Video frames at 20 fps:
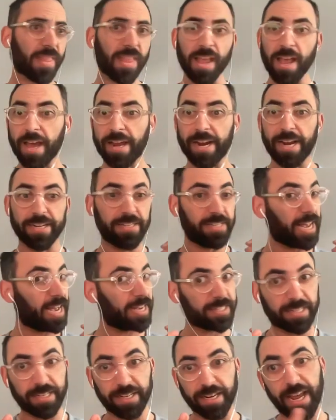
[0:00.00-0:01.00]
And I just
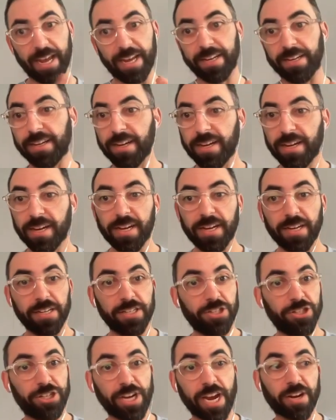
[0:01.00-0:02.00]
ask it, hey,
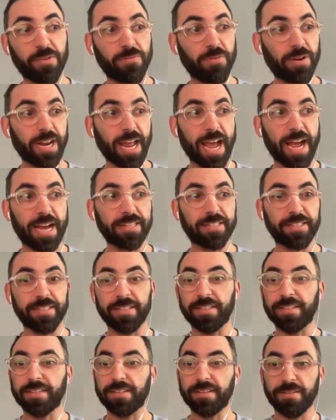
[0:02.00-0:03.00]
check what
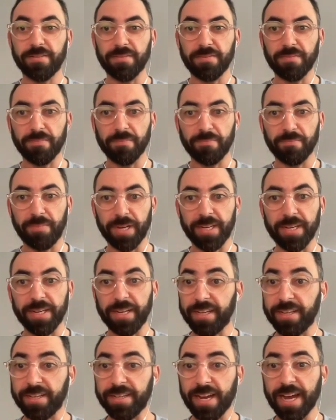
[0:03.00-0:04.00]
hasn't been
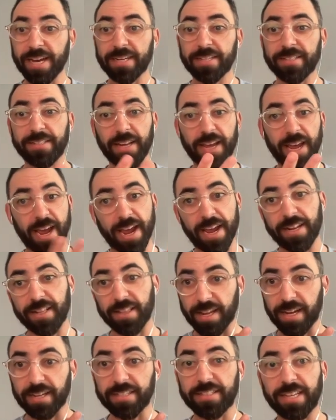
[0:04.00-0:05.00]
indexed and
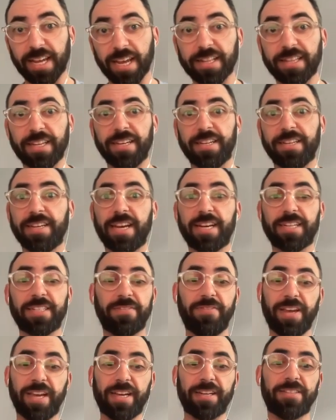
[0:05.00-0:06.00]
let's get the index
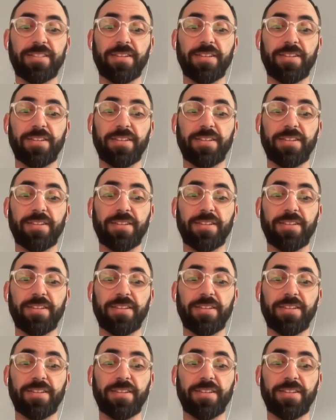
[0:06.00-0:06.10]
fixed.